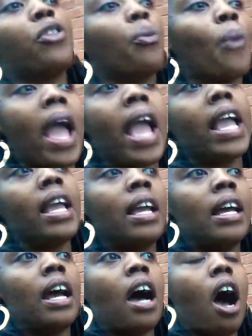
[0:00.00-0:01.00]
the way.
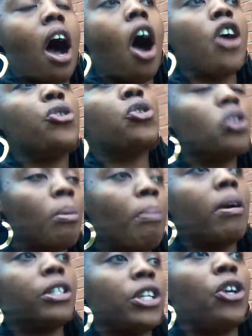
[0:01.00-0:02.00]
Are you
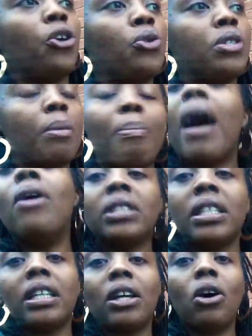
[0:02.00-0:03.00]
somebody who's
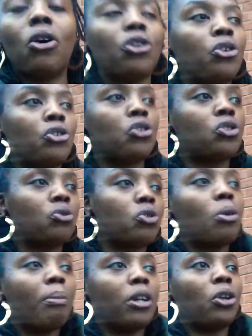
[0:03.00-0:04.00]
about it, or you just
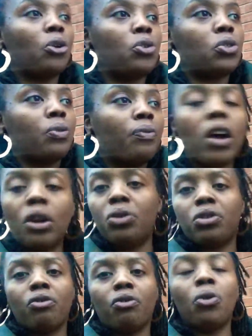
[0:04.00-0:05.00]
somebody who just
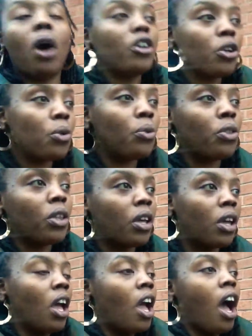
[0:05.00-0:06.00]
follows the route? Are you
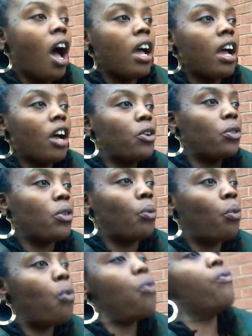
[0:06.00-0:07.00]
the
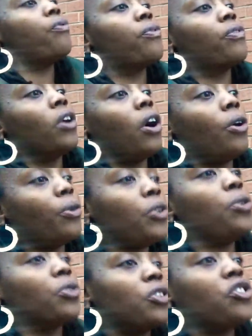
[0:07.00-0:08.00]
wolf, or are
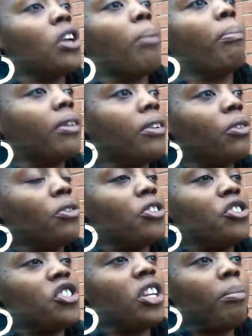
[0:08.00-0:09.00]
you the shepherd, or the
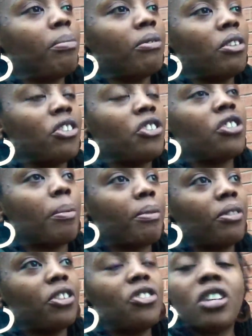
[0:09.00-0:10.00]
sheep? Not the
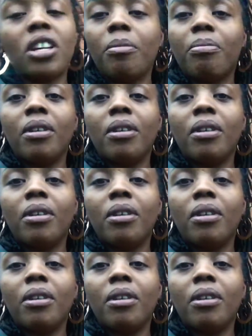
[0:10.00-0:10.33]
shepherd, the sheep.